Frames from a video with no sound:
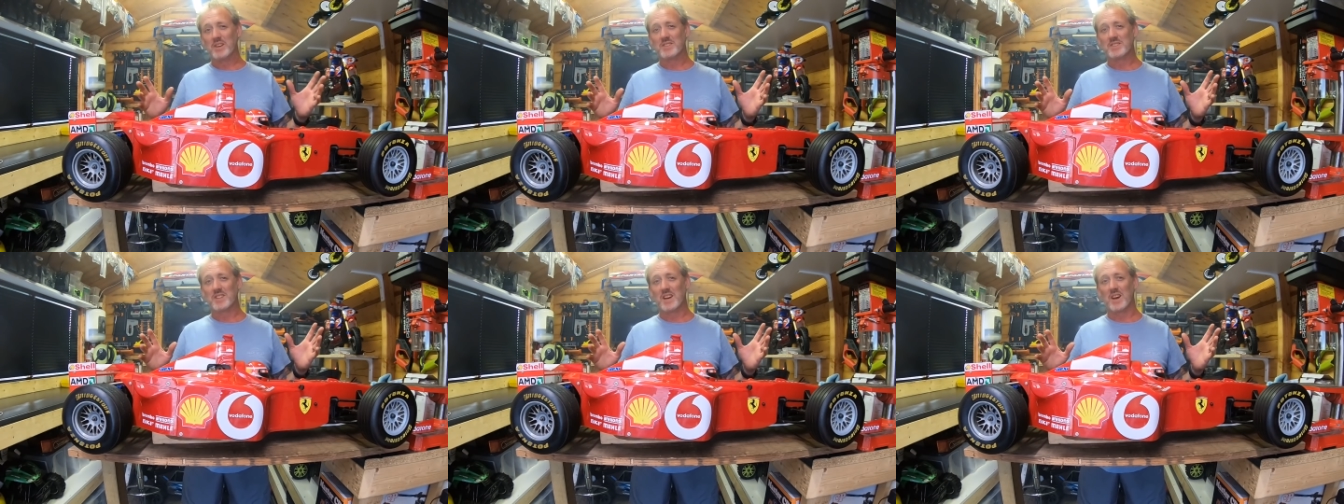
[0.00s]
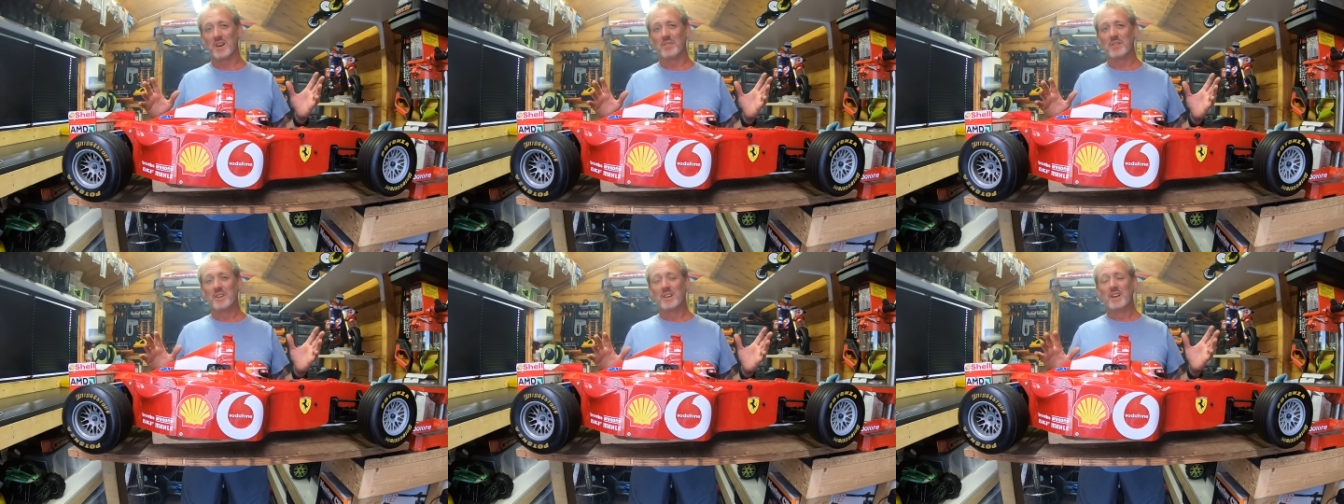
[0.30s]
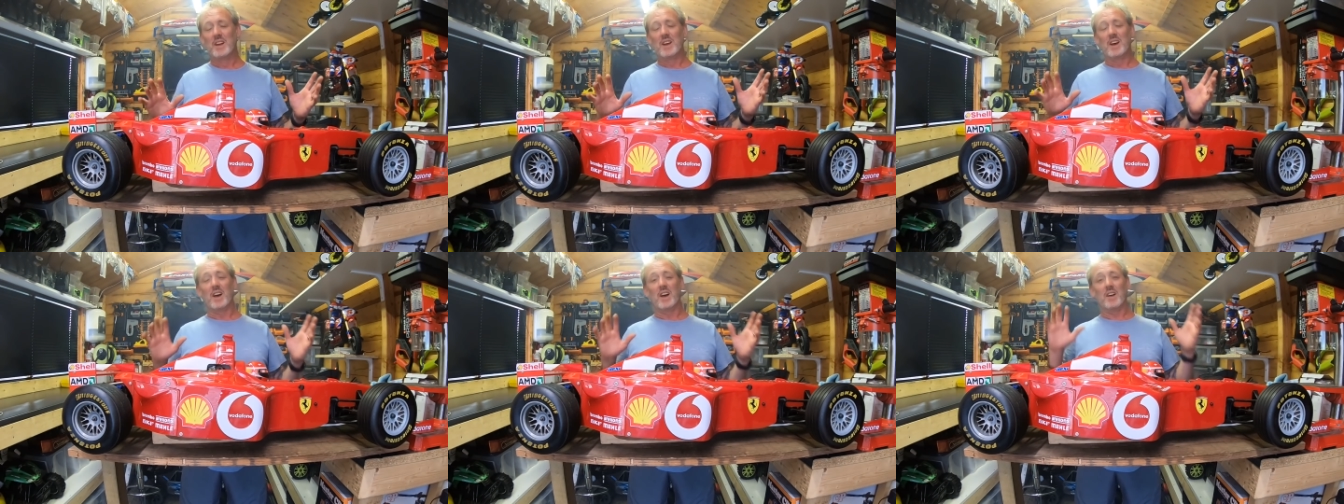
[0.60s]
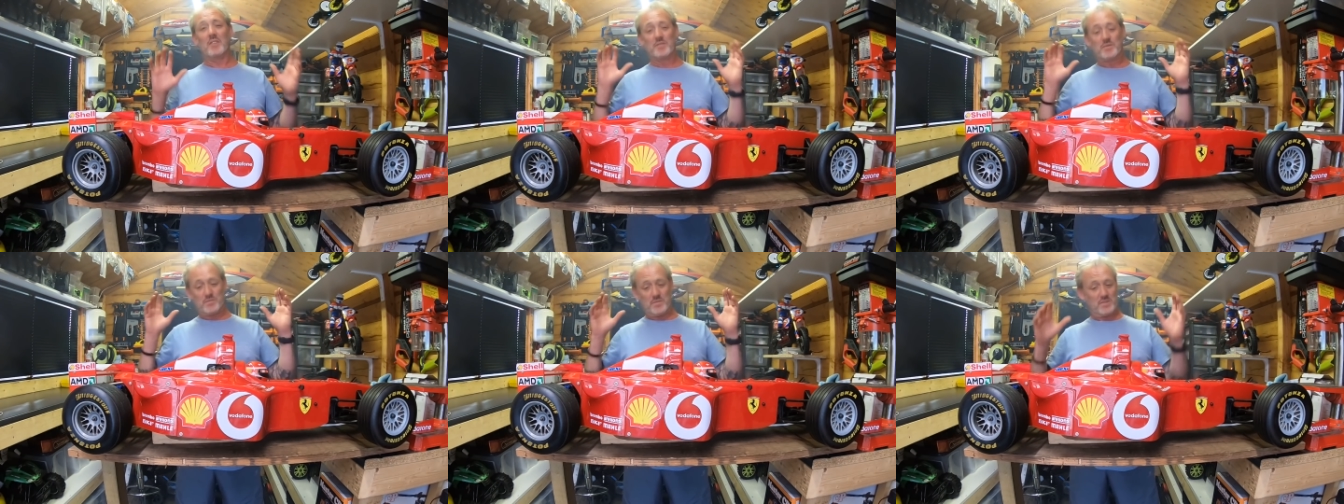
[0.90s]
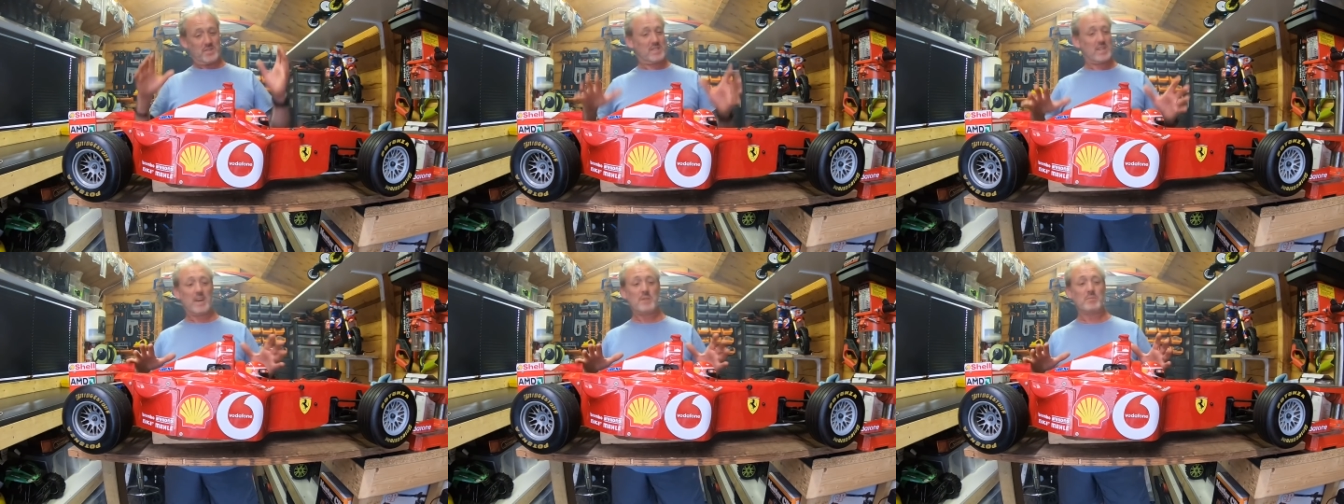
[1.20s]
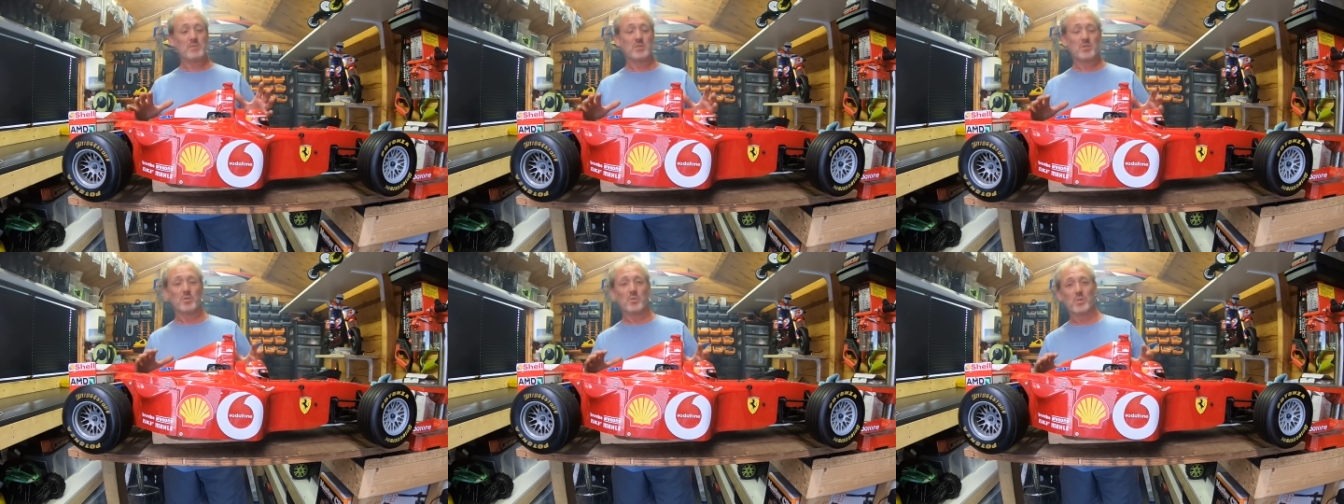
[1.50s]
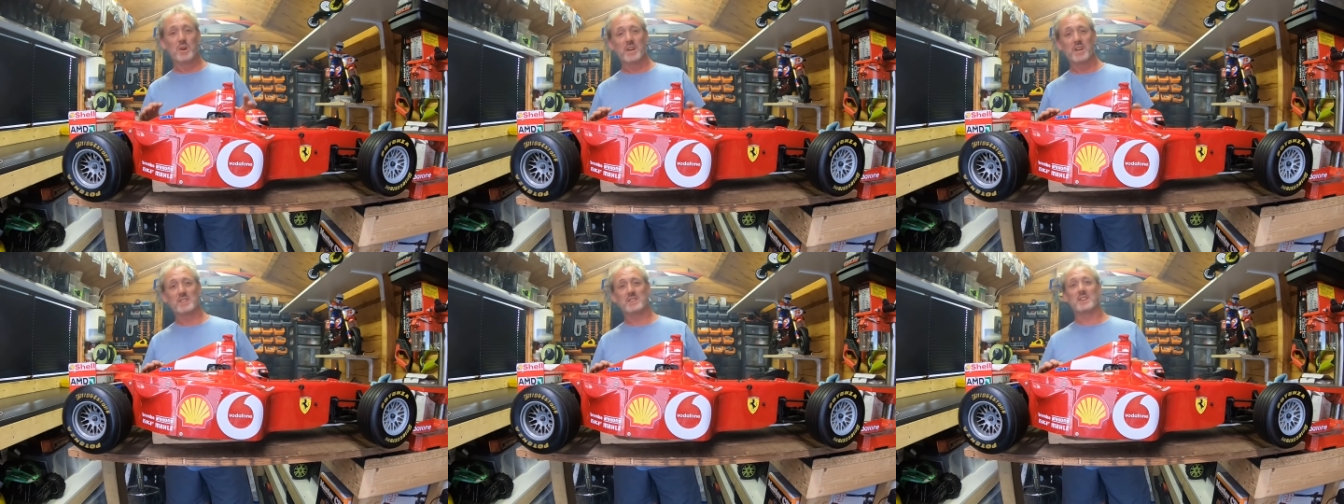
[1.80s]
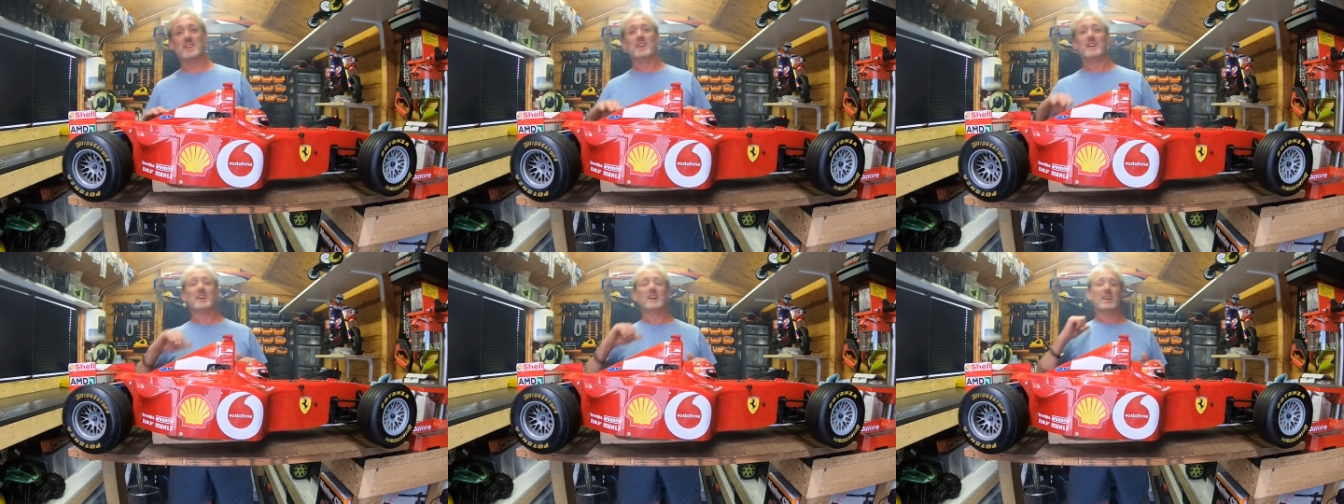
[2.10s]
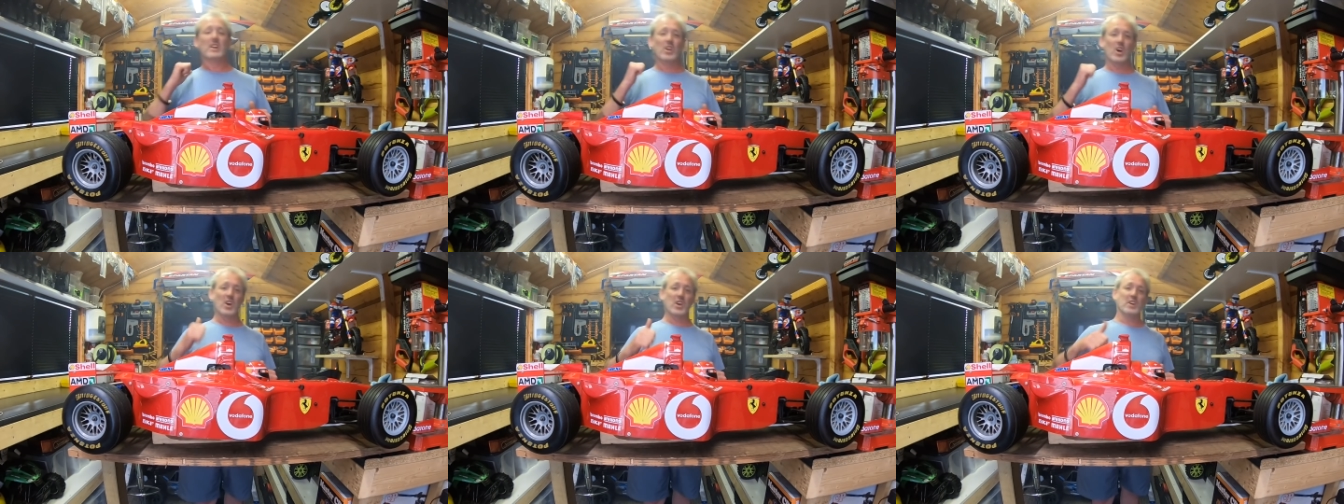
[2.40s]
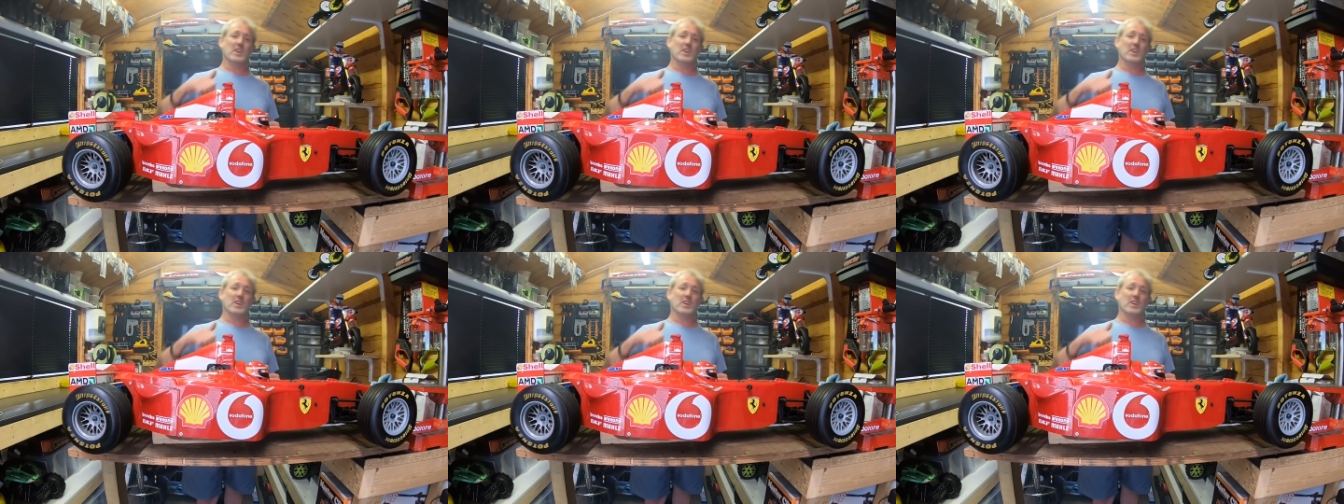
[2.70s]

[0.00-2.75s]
So same as always, like,